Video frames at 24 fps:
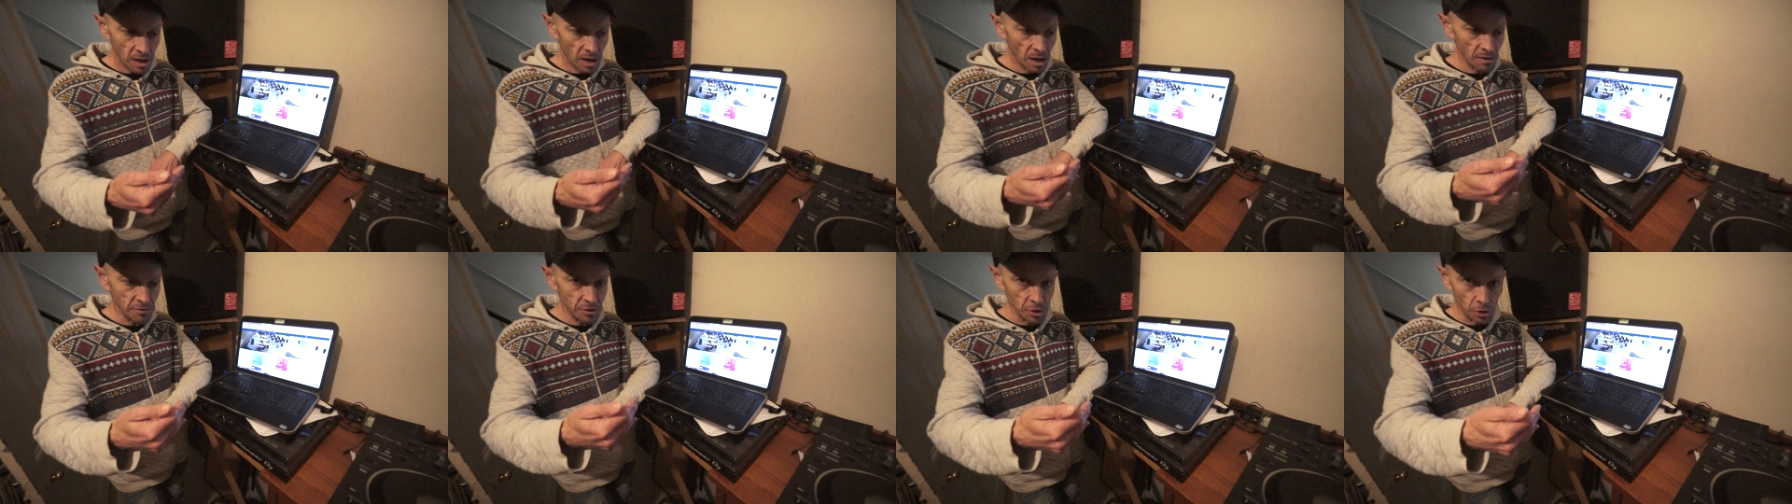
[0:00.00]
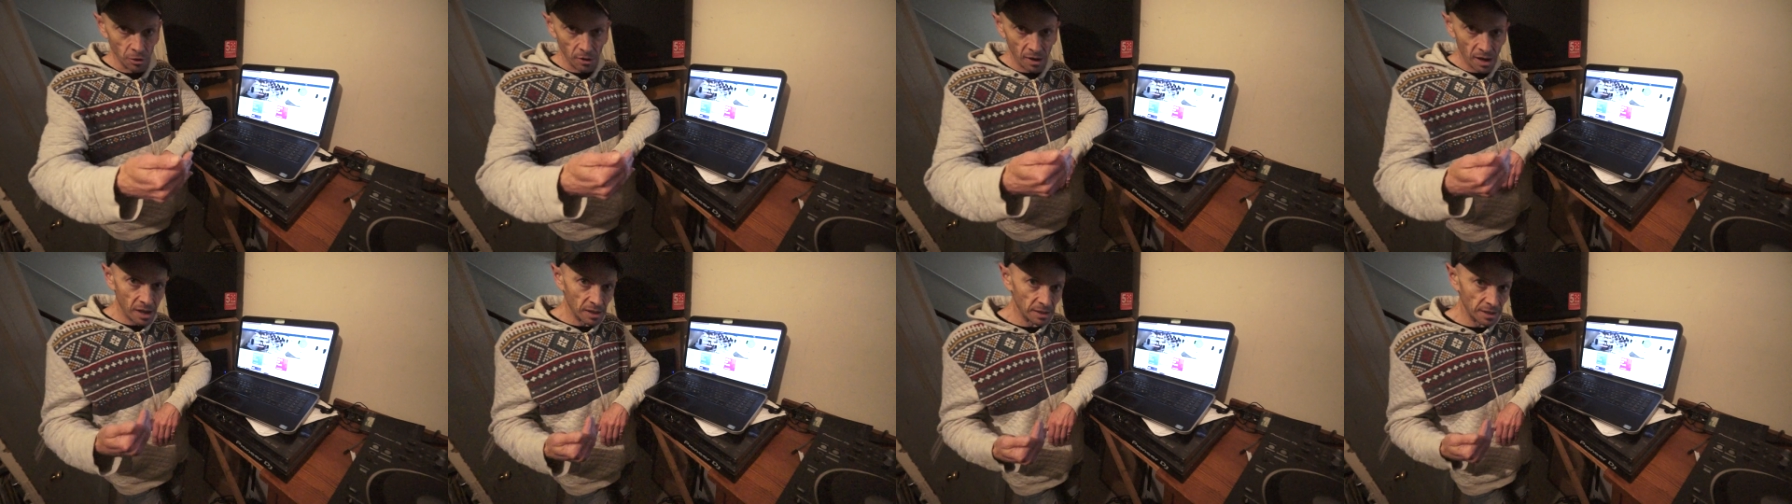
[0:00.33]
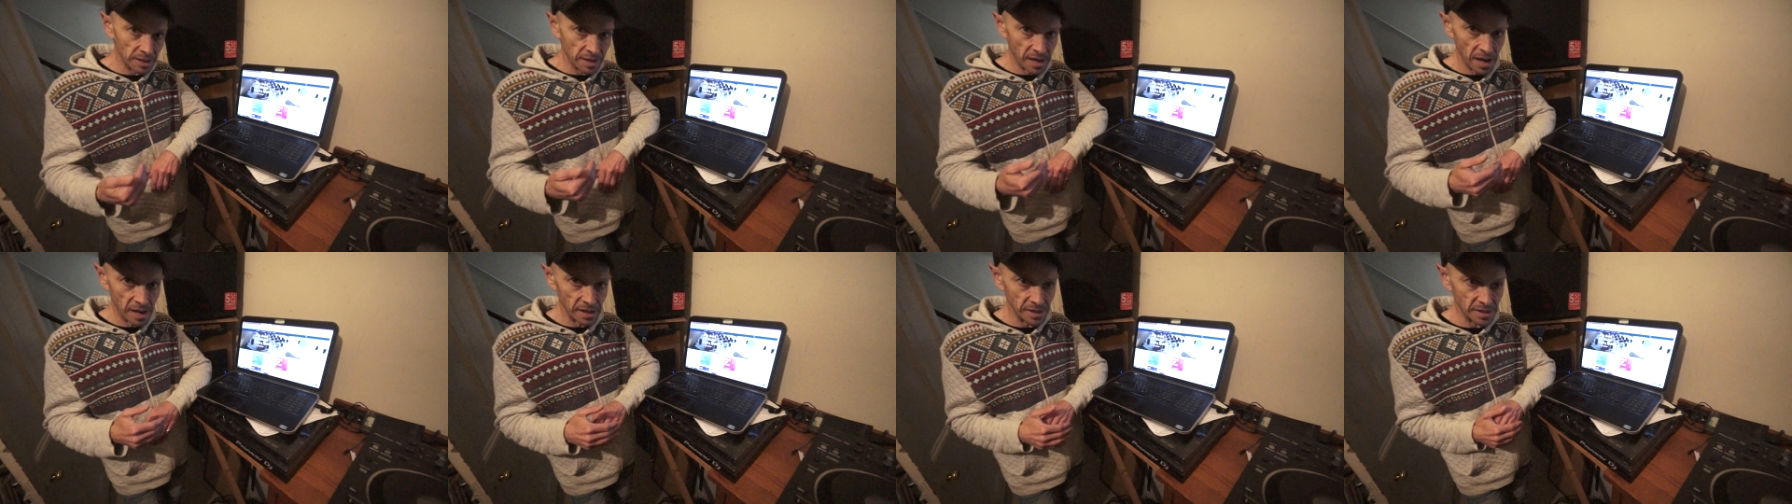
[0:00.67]
of your
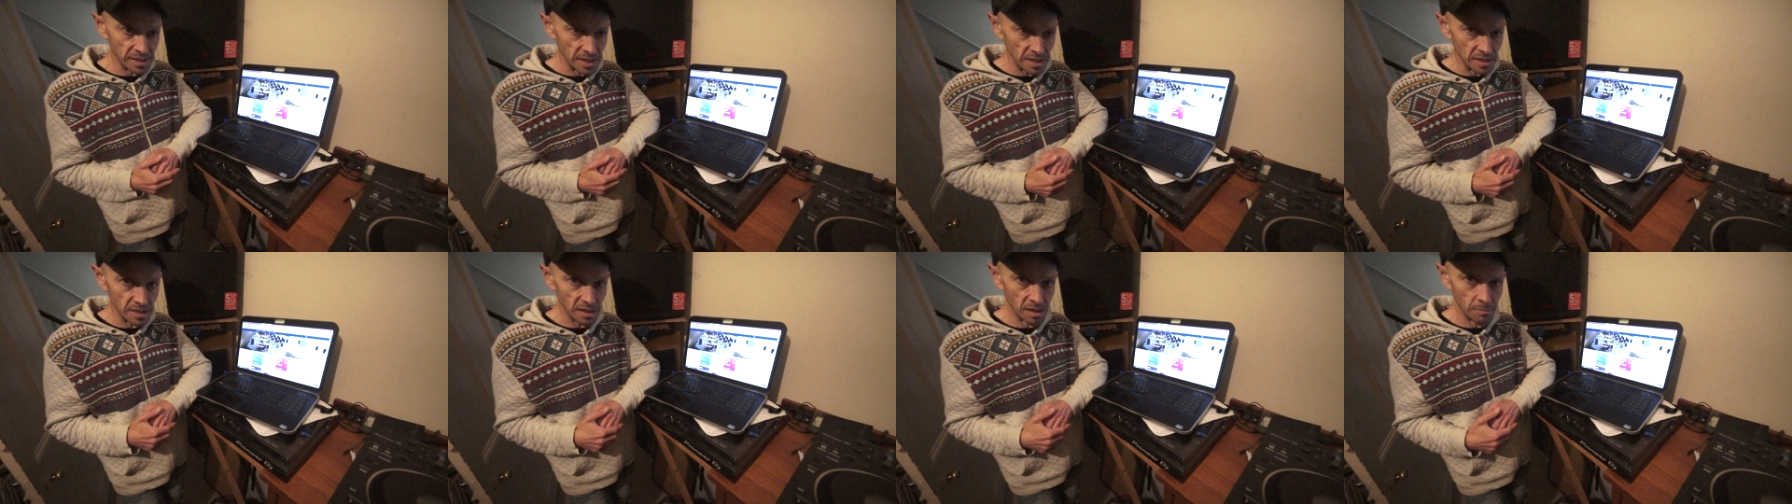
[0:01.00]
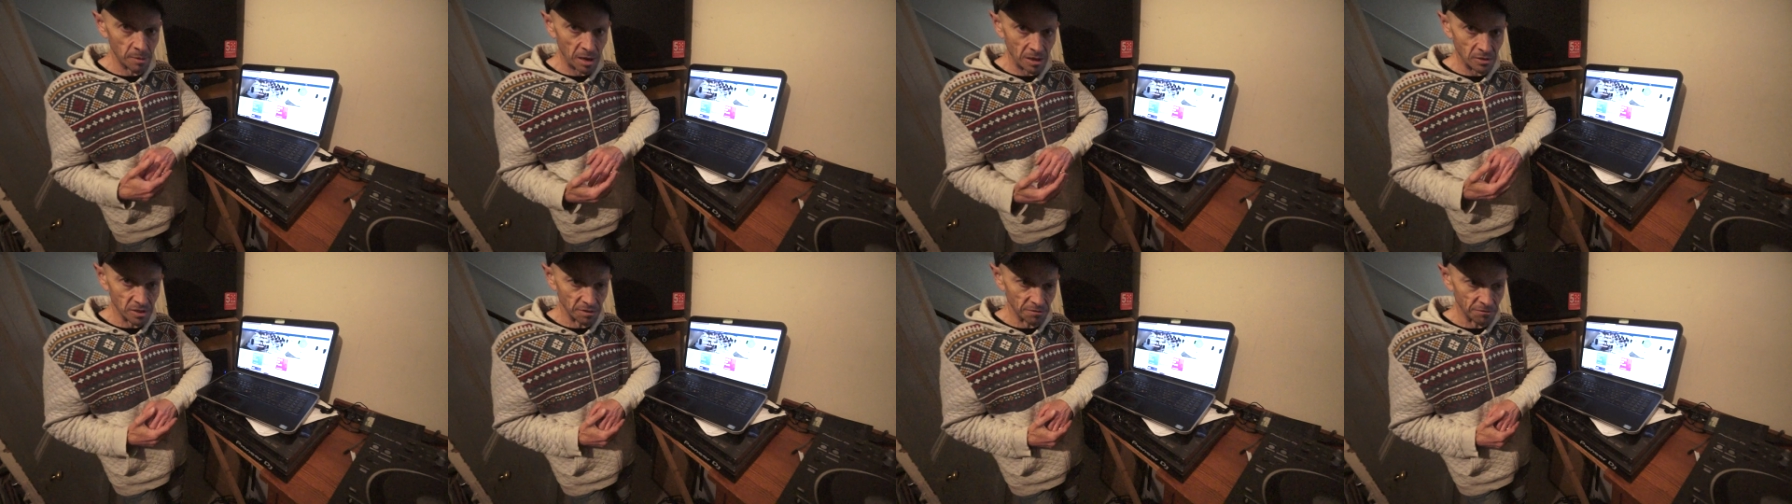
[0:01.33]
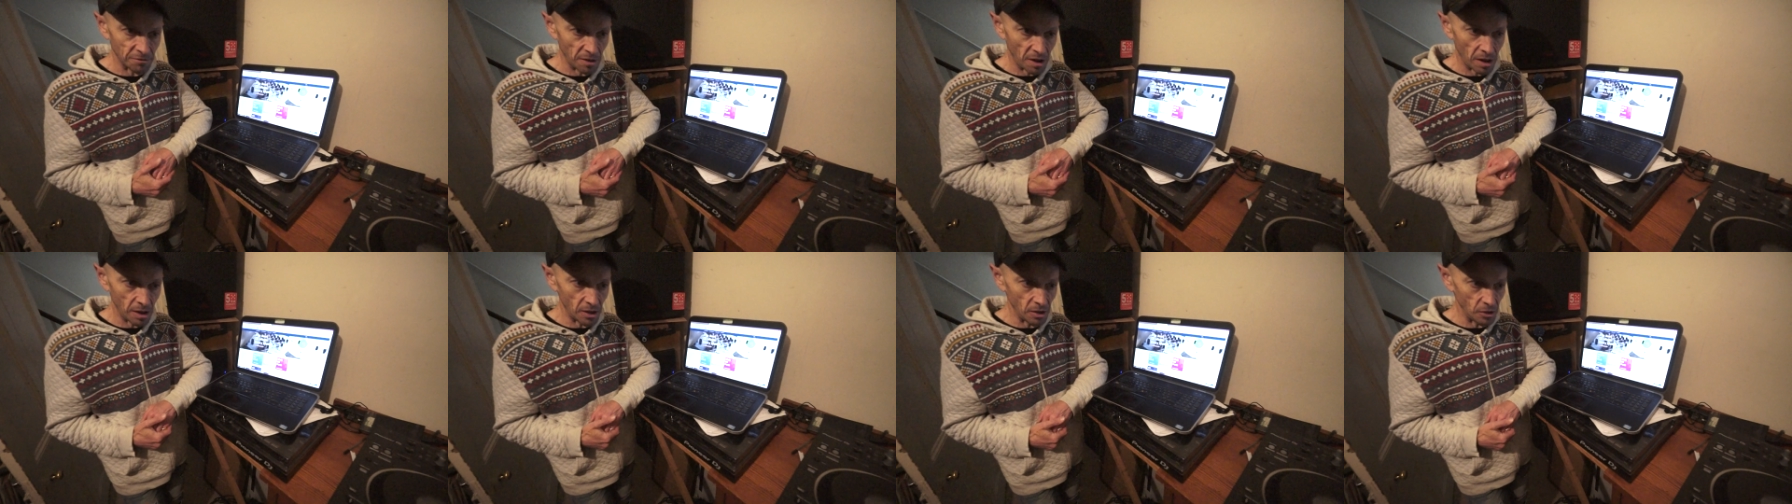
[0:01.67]
allocated amount of
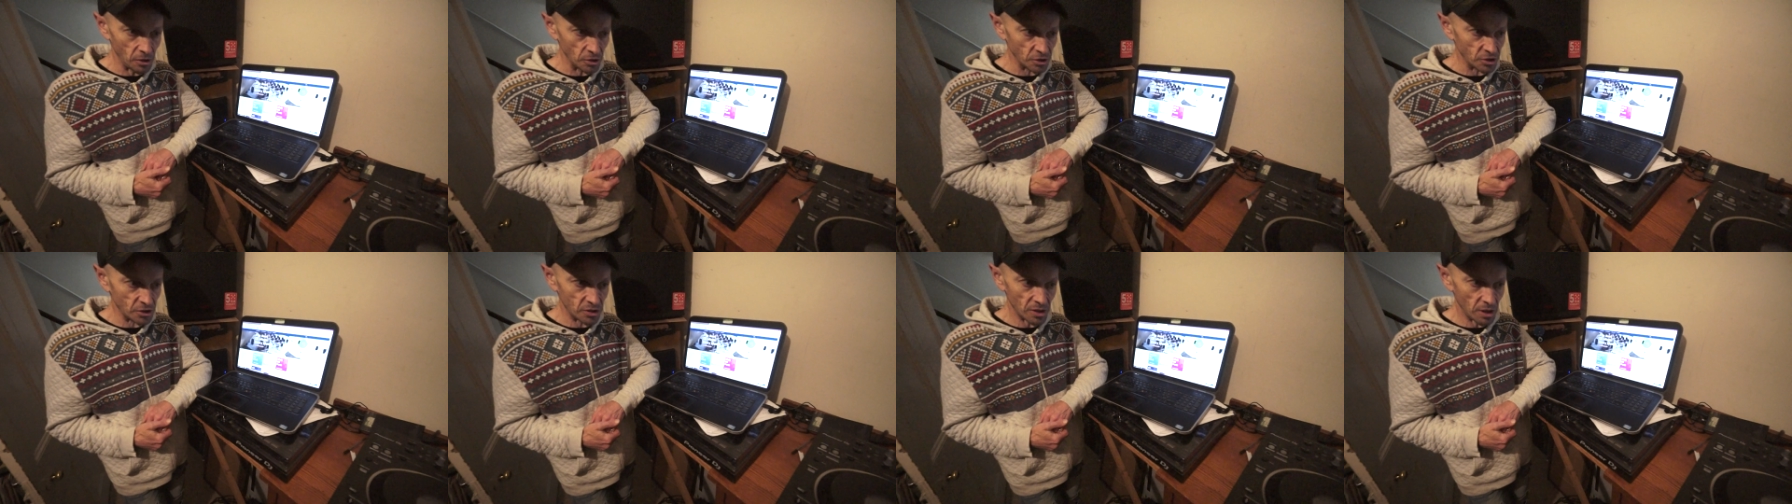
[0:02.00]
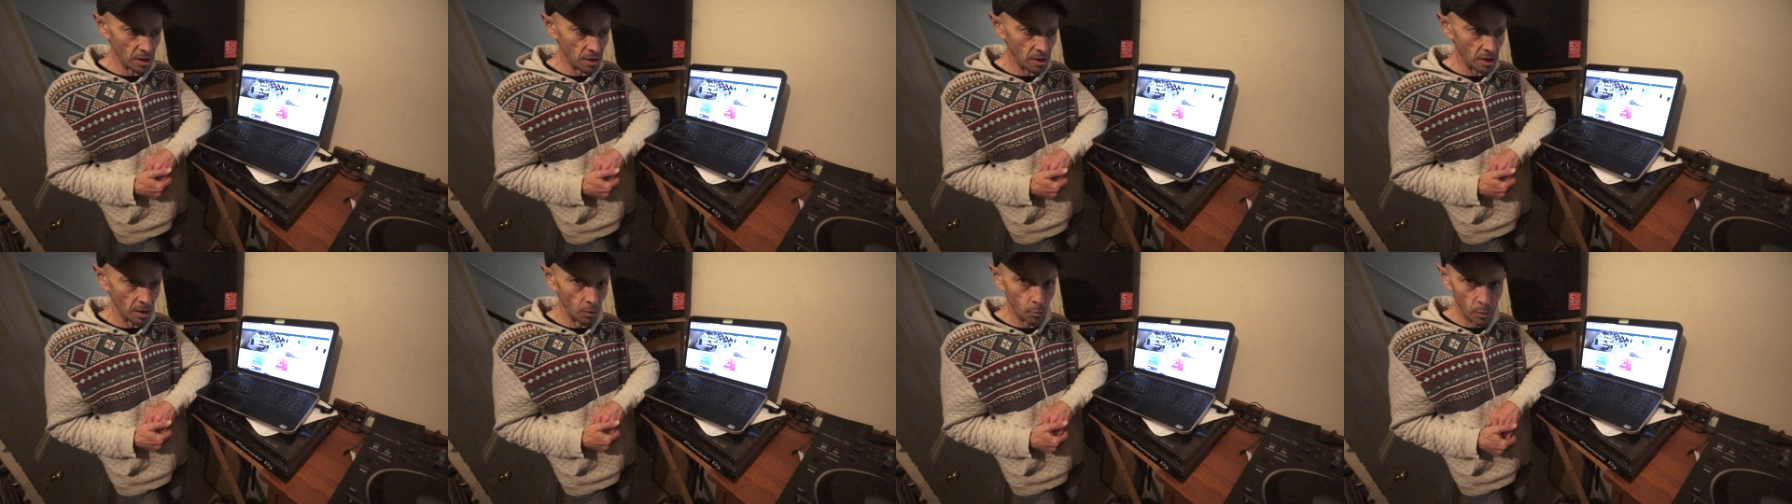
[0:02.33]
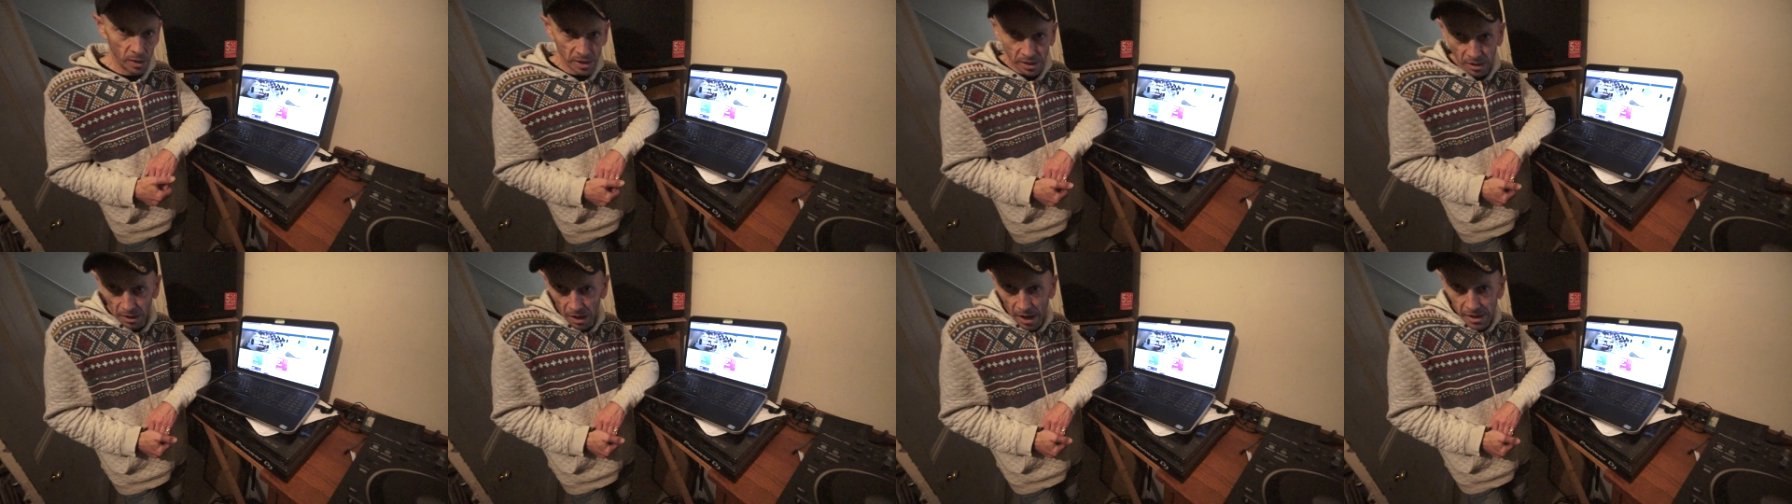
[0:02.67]
files uh, a
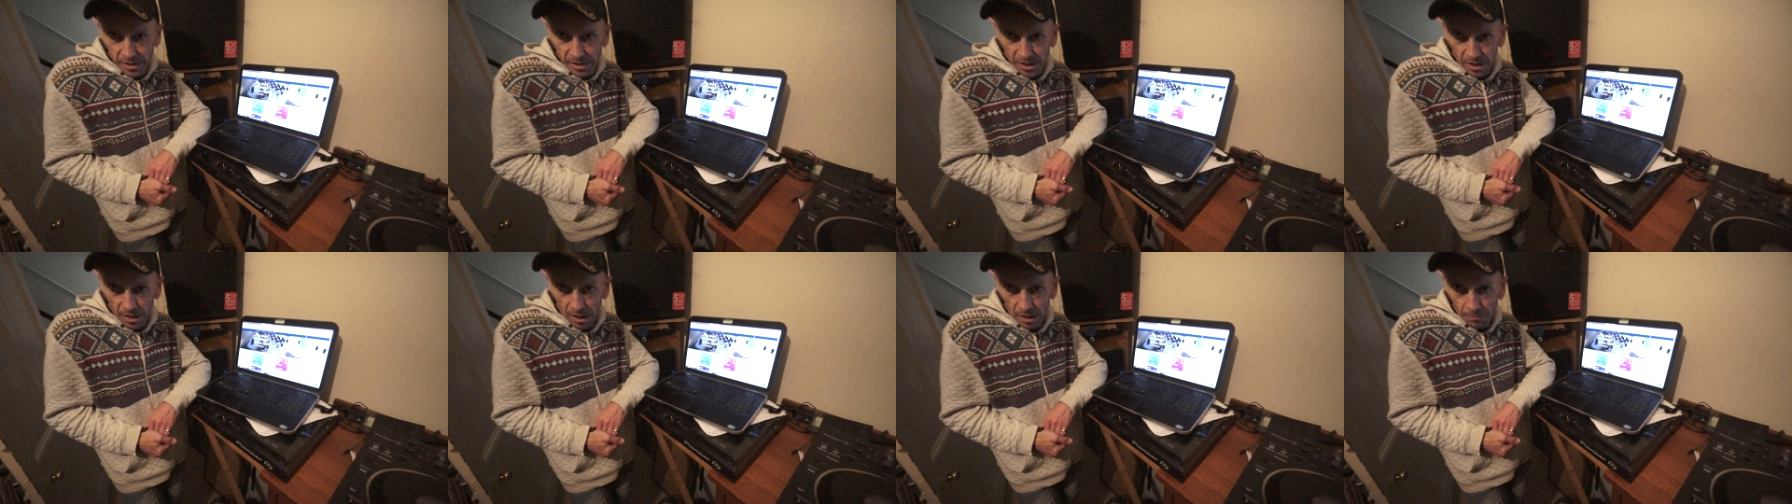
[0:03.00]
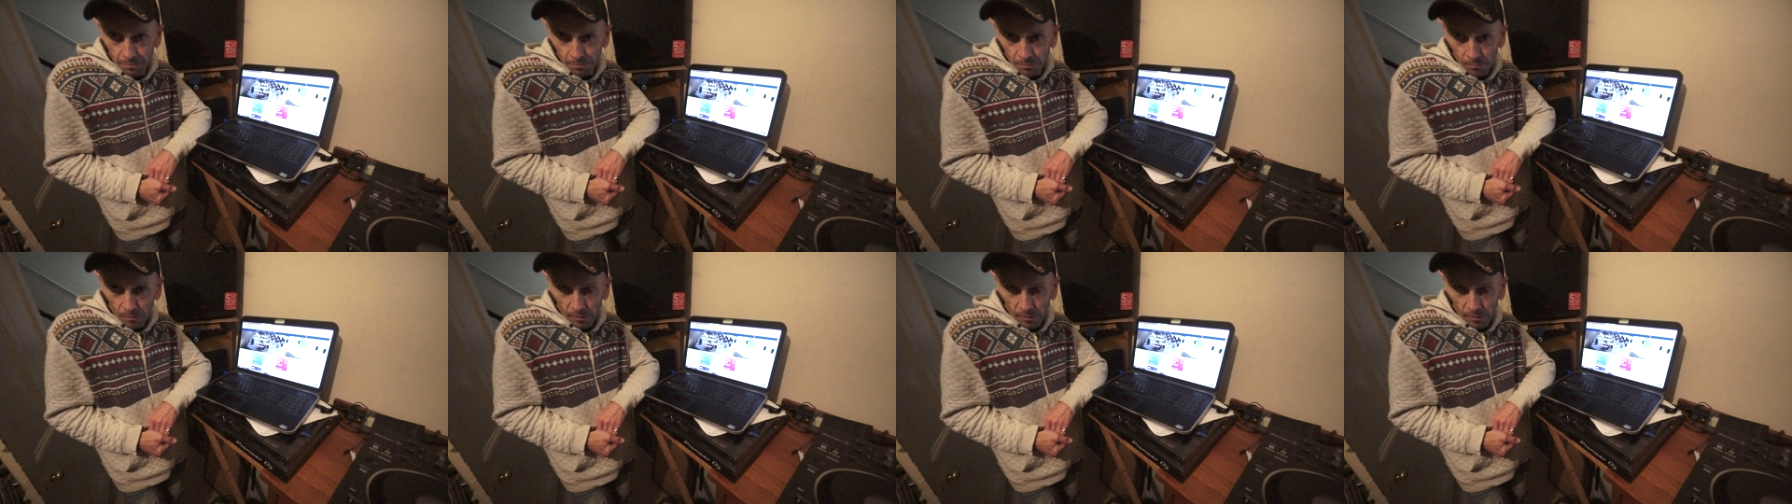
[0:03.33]
week later